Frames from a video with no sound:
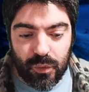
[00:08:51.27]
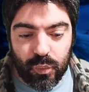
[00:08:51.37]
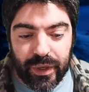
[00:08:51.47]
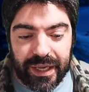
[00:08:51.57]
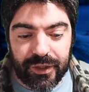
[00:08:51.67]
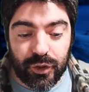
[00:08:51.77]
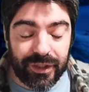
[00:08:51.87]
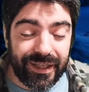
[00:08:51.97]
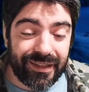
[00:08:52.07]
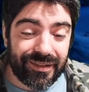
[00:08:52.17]
where you're going
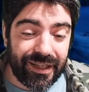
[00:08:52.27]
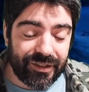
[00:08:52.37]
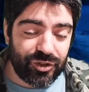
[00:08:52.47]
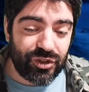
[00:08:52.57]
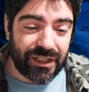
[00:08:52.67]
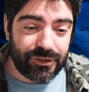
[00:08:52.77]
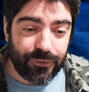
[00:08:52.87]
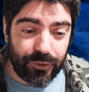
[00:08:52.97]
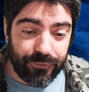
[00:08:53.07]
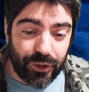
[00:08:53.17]
to get character shards
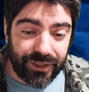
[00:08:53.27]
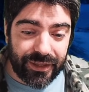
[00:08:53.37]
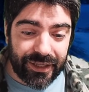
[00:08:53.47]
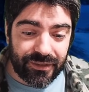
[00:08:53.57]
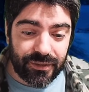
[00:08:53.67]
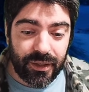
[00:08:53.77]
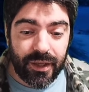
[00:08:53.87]
for Void Knight,